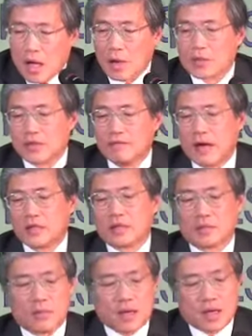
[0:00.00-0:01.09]
I was
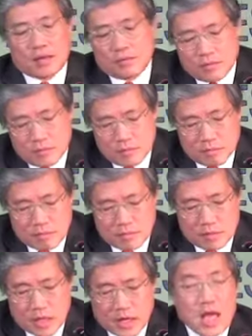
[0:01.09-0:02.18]
invited by
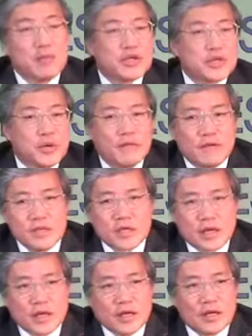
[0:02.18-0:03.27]
Cambridge
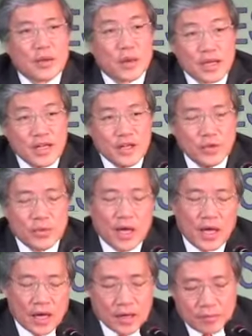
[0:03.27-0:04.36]
University, the one in the
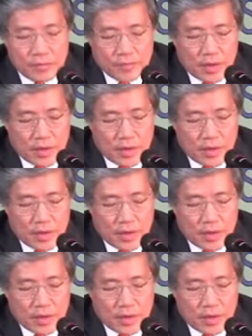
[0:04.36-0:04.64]
UK,